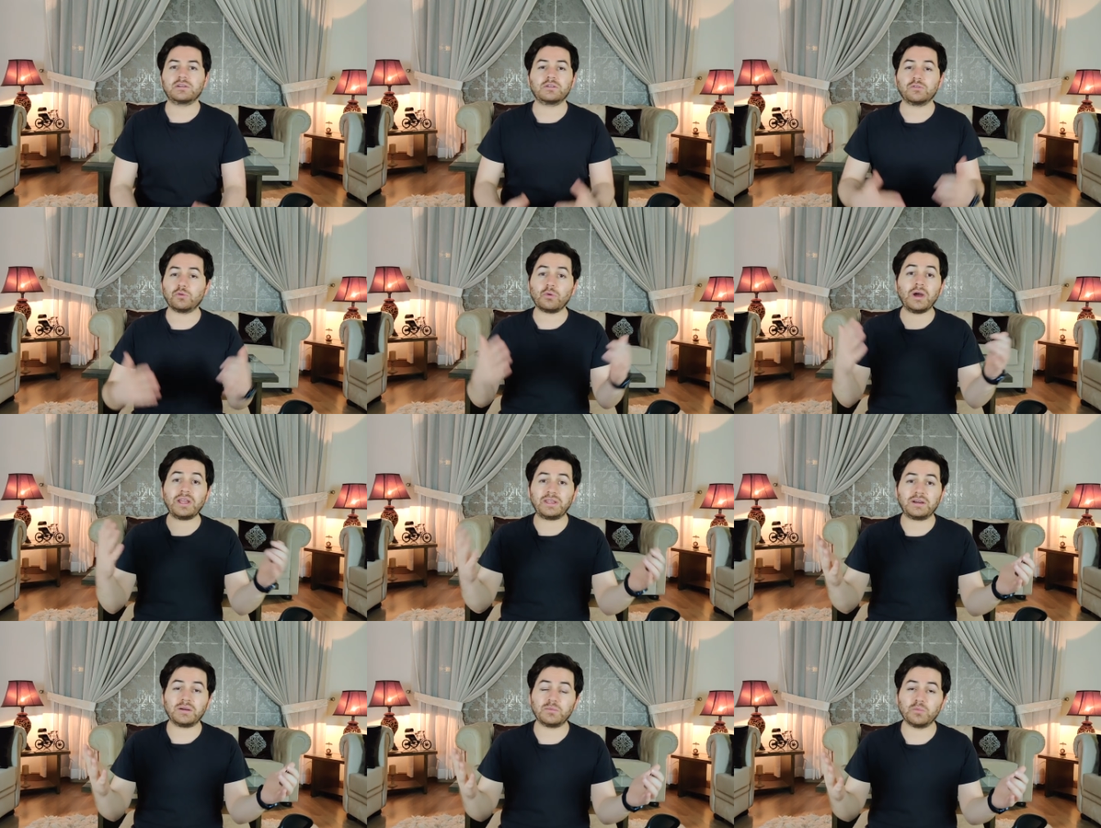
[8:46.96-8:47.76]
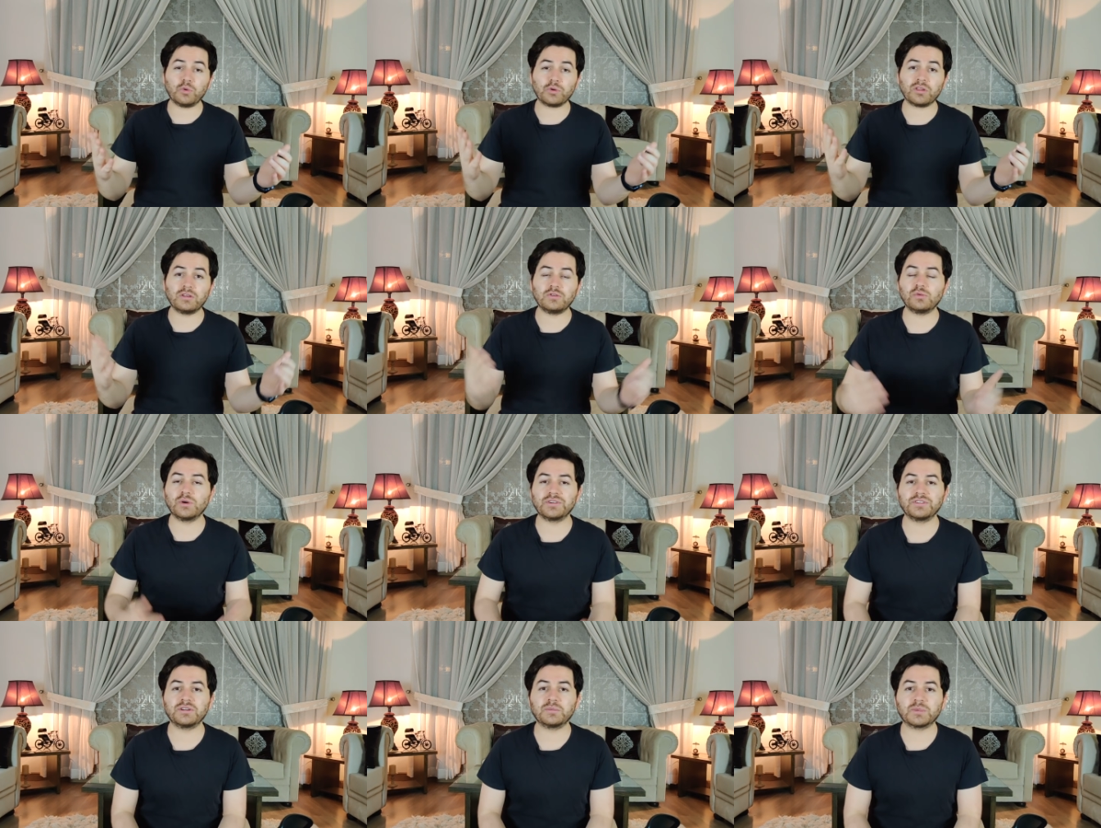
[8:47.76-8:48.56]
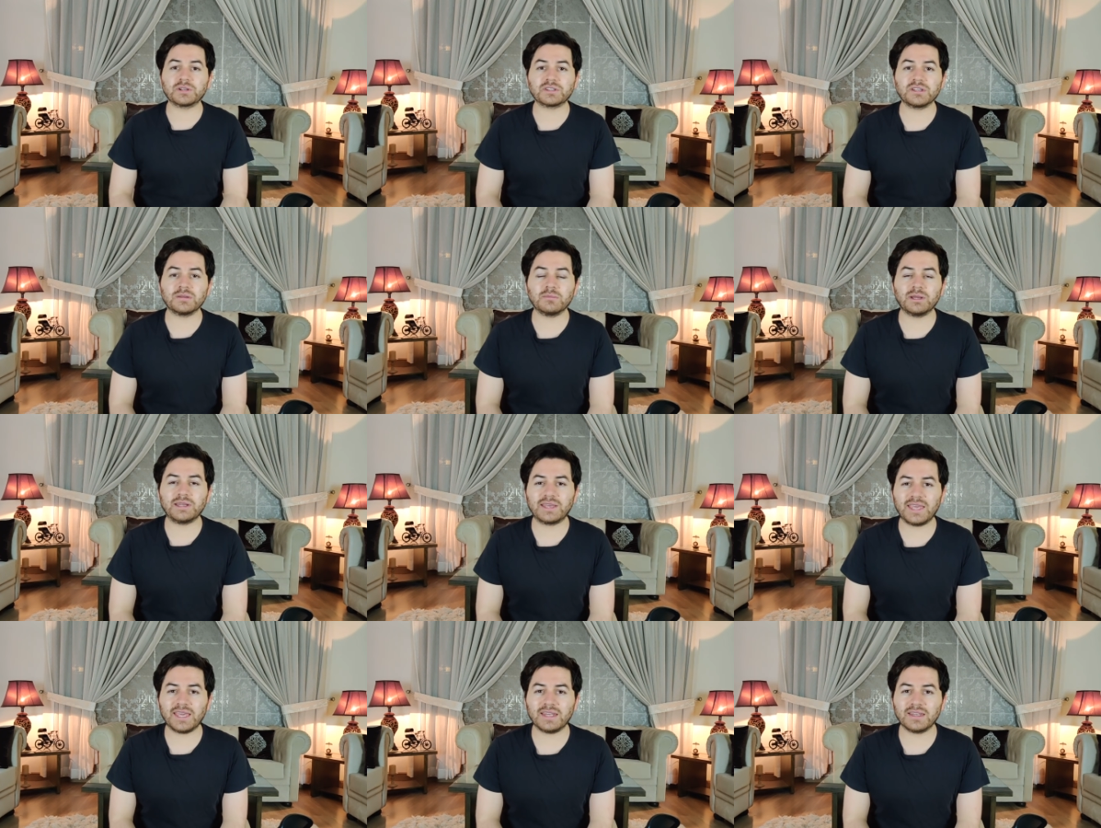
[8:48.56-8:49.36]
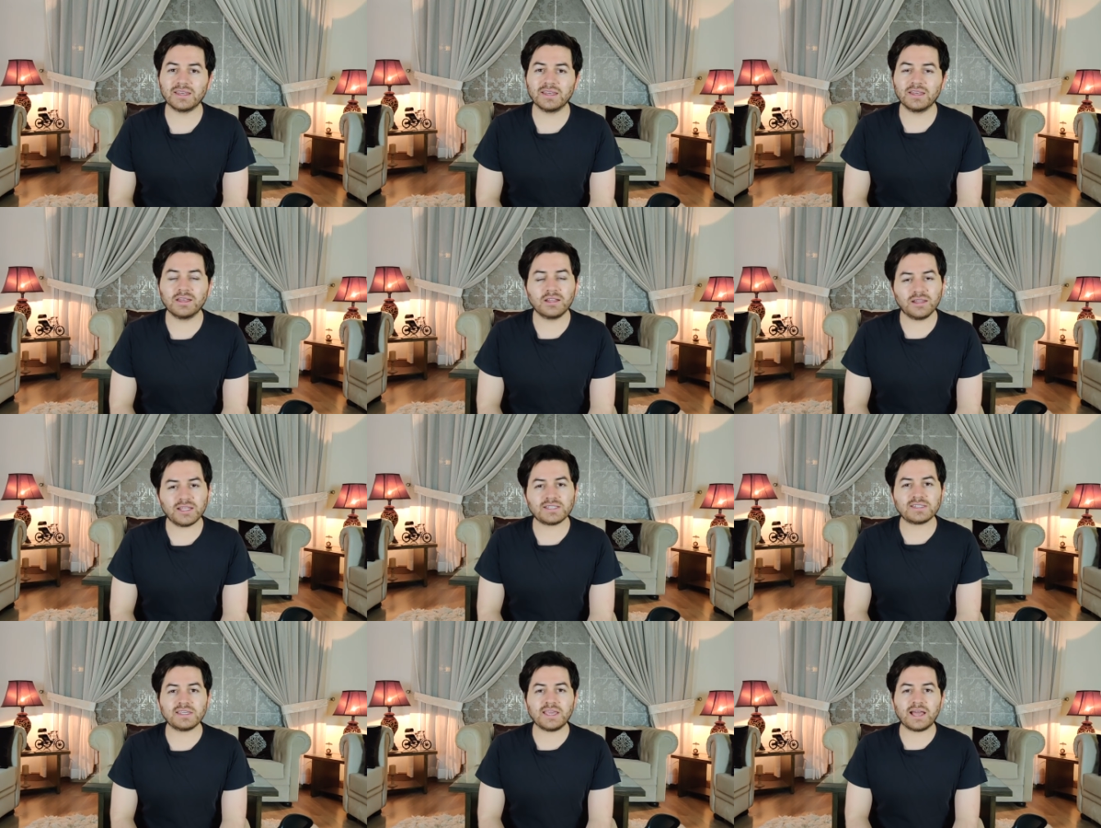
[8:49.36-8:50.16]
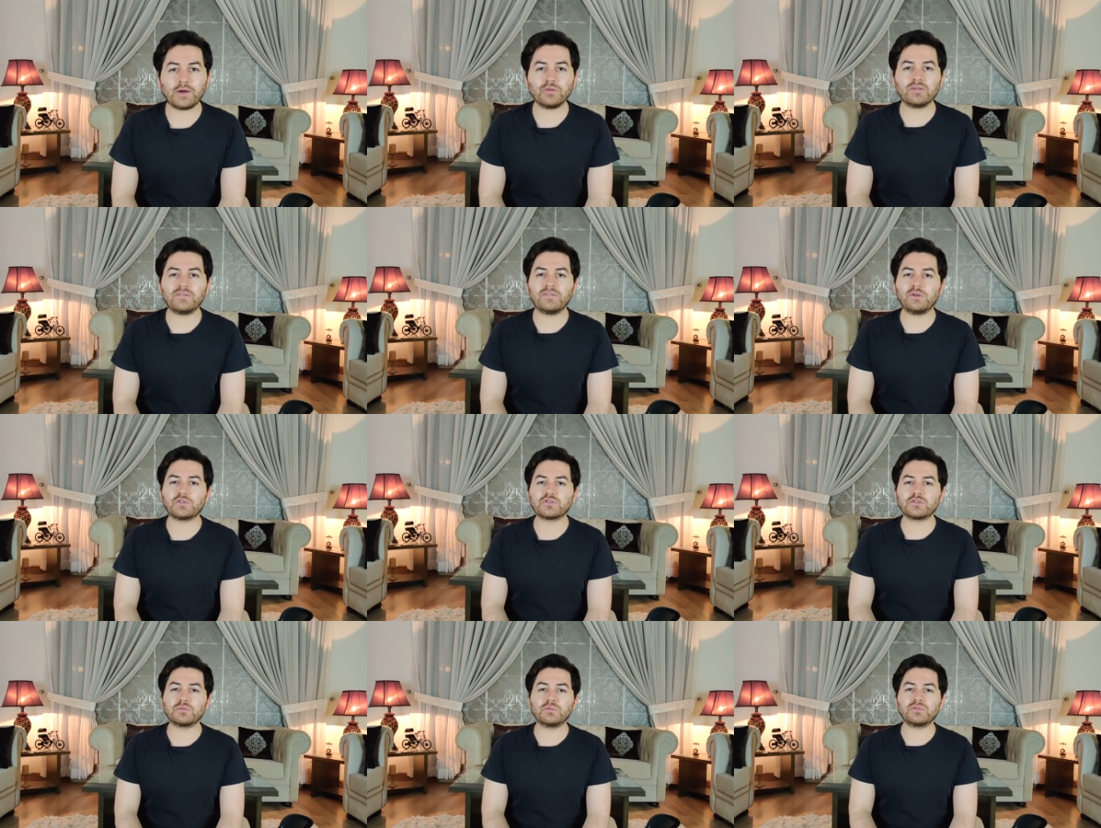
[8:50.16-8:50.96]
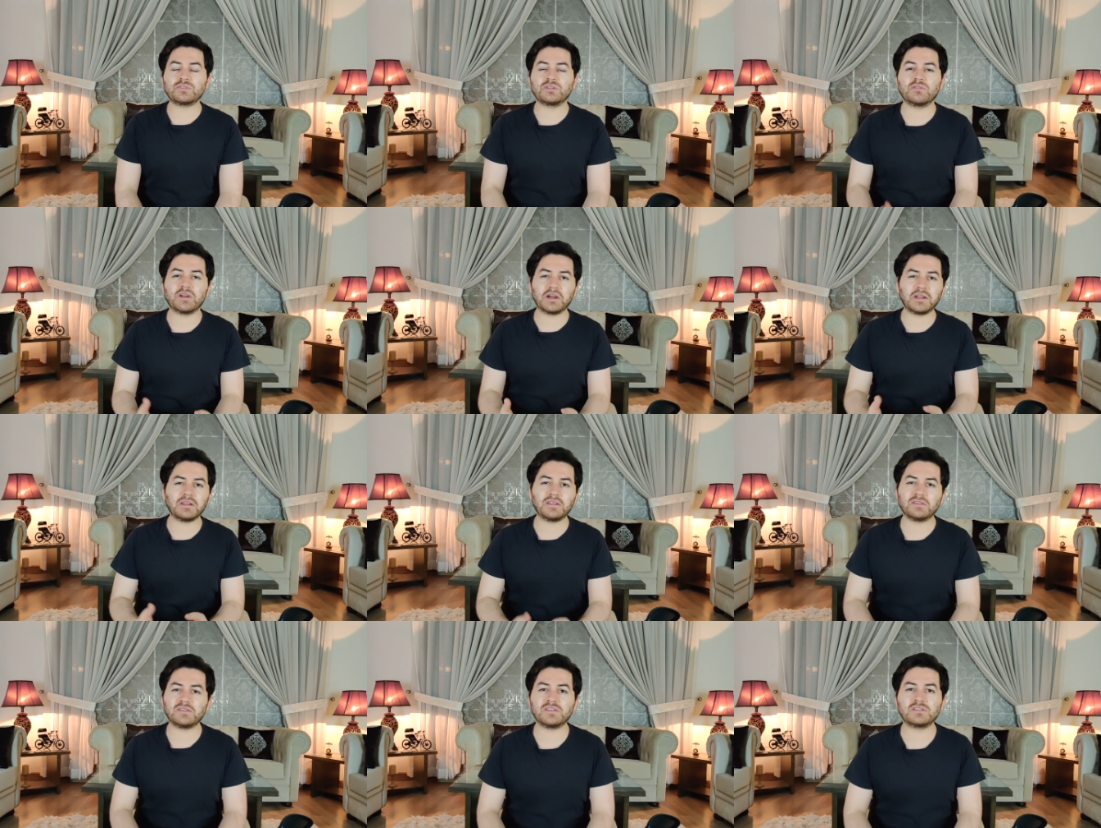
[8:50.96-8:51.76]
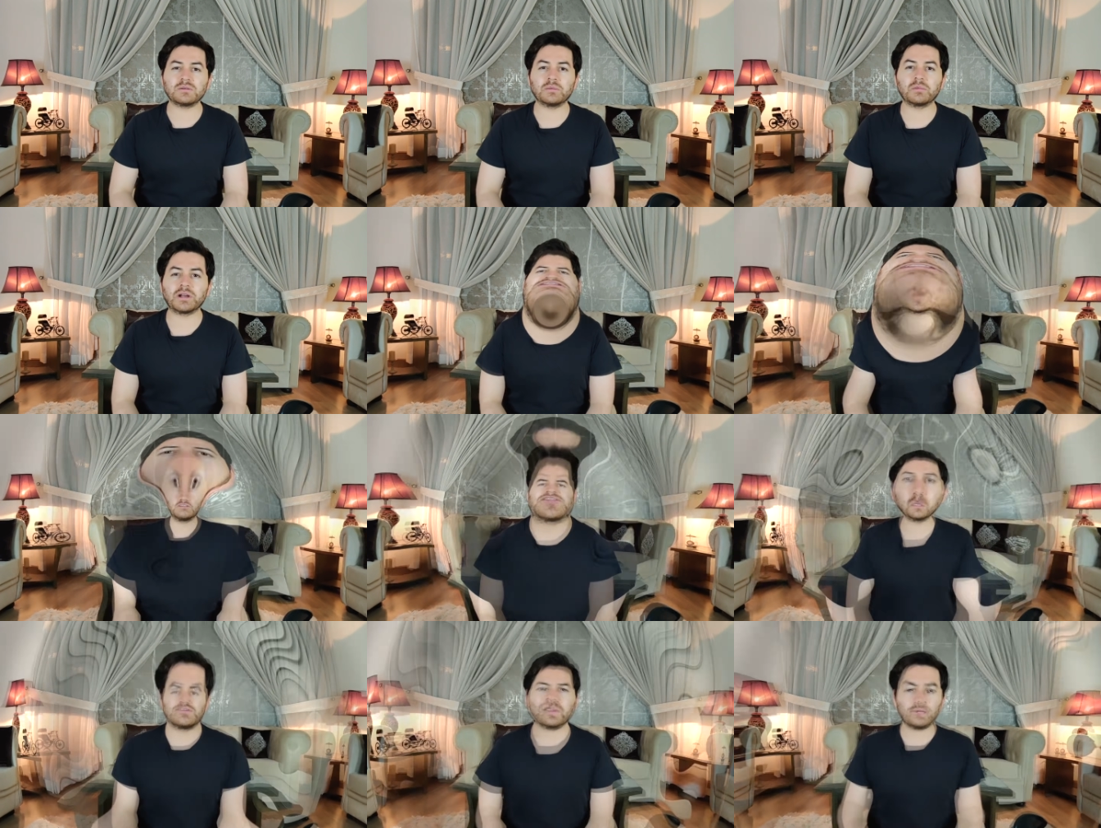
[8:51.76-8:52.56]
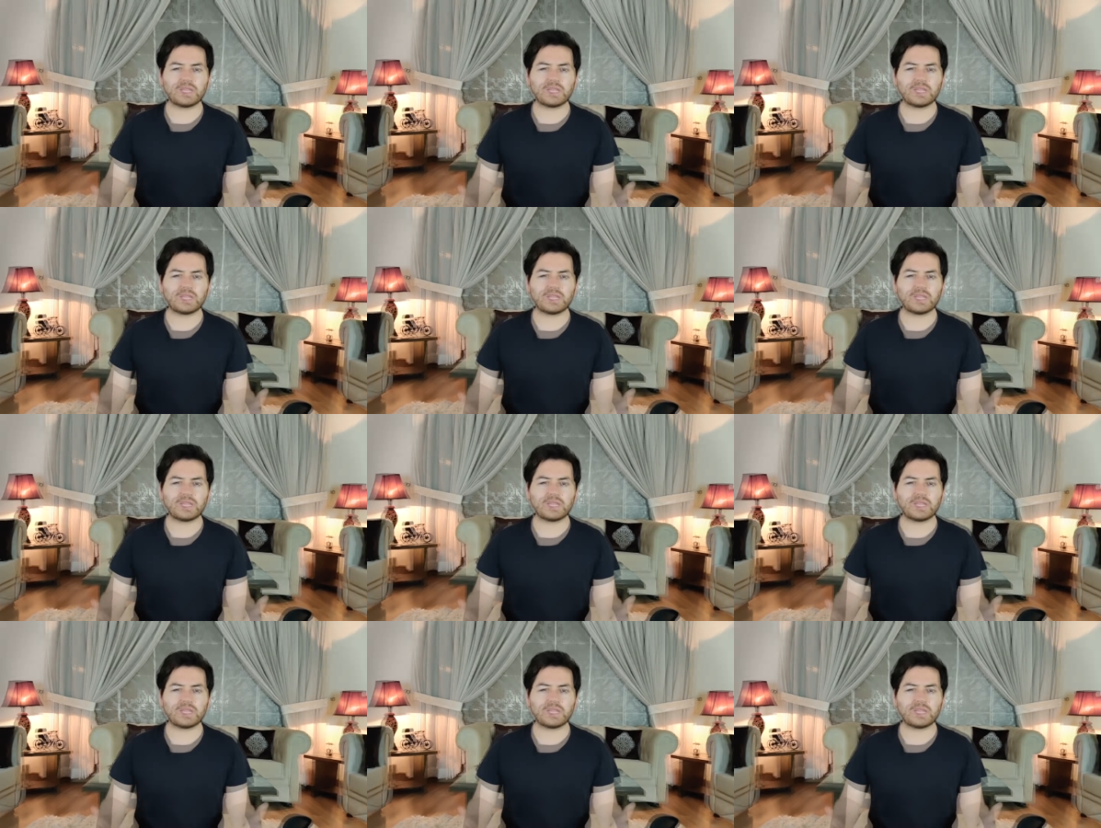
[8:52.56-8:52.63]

quite up more than 200%. But again, let's see how the future moves regarding these prices.